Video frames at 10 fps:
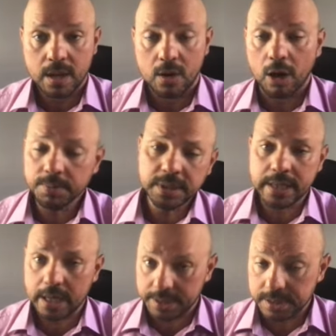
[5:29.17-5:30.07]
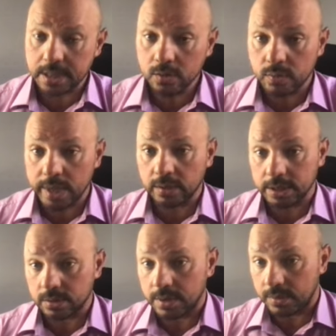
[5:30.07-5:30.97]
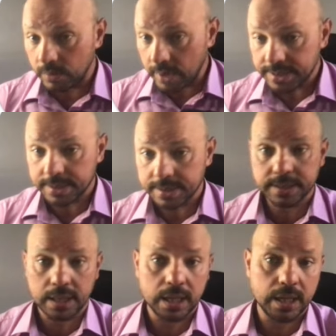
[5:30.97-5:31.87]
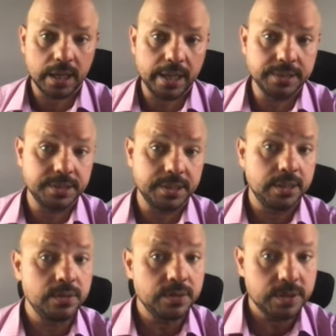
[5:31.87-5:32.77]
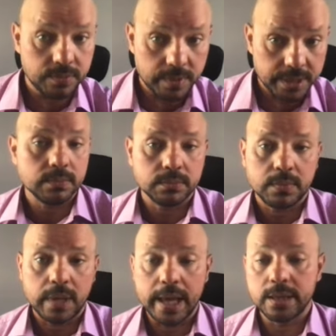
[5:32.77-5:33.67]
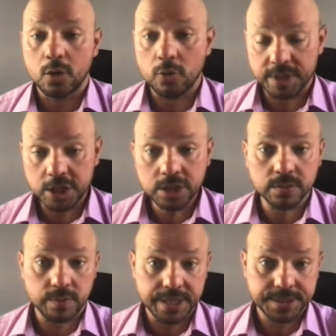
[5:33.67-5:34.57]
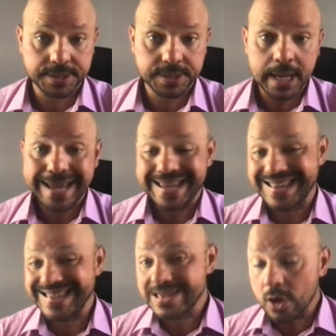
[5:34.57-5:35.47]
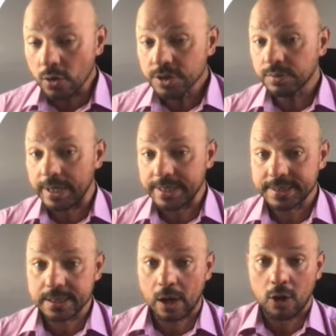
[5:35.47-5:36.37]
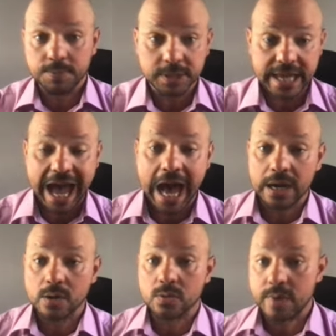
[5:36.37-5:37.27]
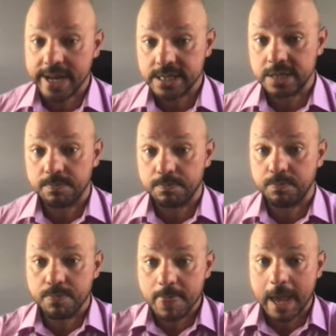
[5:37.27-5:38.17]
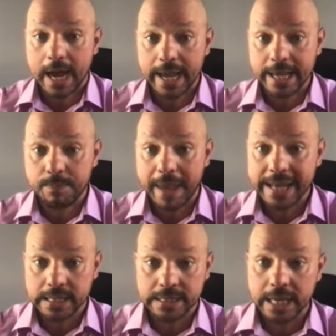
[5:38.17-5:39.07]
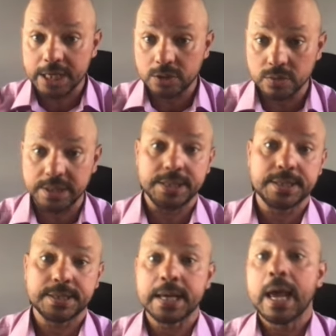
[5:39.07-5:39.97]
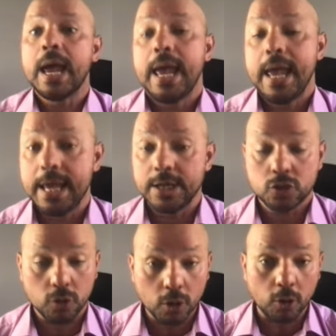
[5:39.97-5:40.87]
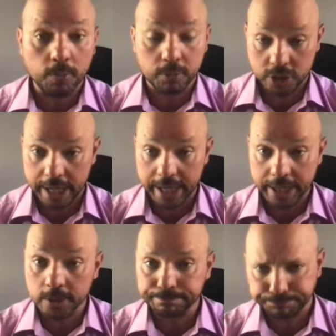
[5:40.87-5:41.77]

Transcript: Obviously, there is still regulatory risks, execution risk, and competition risks. And those risks obviously are already embedded into this so-called projection.